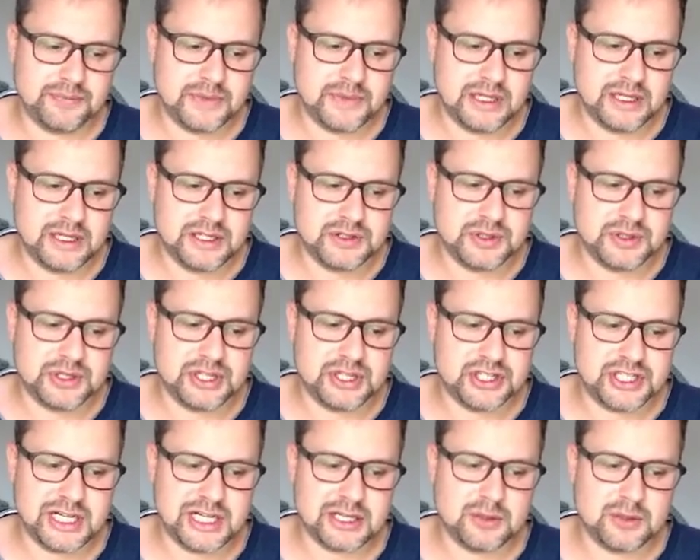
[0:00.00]
So you can
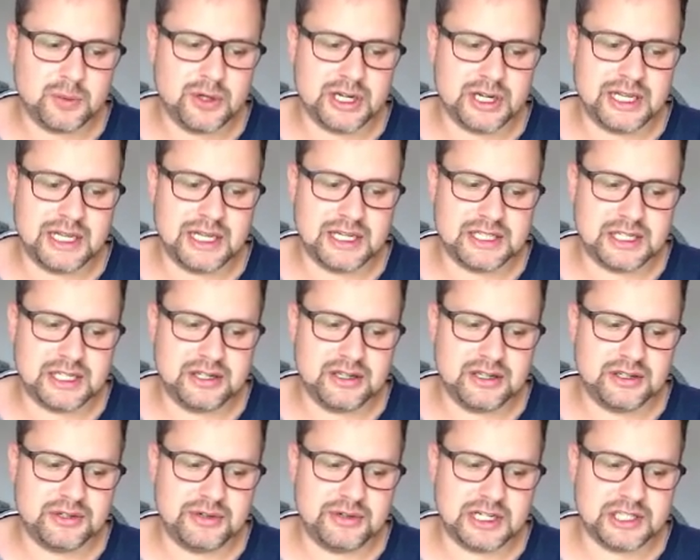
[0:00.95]
check the working
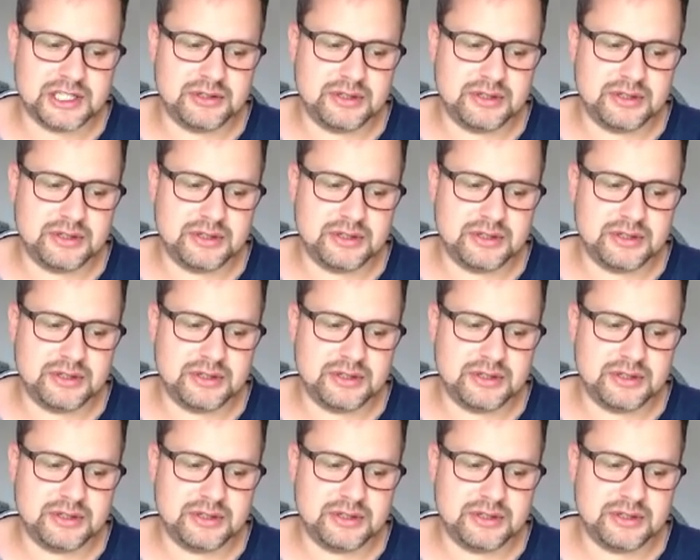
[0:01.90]
directory.